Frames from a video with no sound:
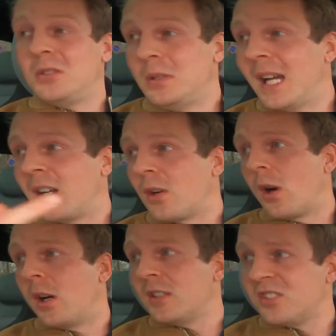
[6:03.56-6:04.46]
to their
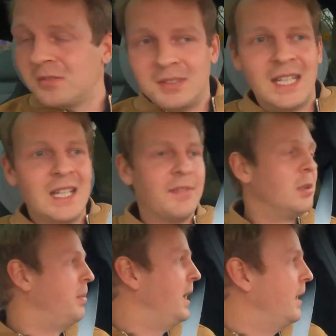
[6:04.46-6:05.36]
cars, then you have
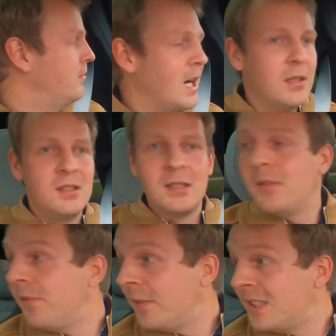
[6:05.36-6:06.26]
to pay around
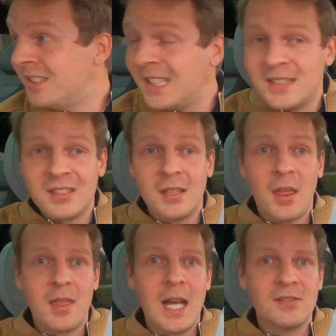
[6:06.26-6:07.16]

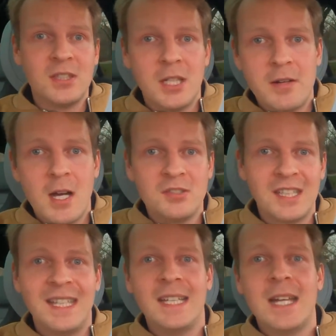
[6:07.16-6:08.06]
56,000 euros,
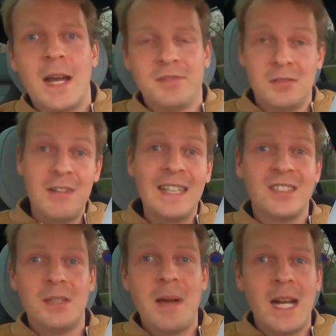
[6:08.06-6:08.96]
and then you have to
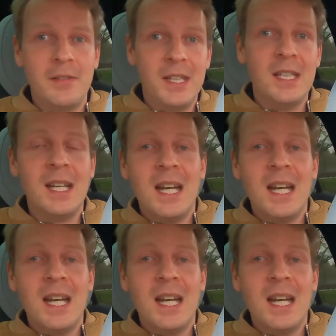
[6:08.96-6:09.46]
rent the battery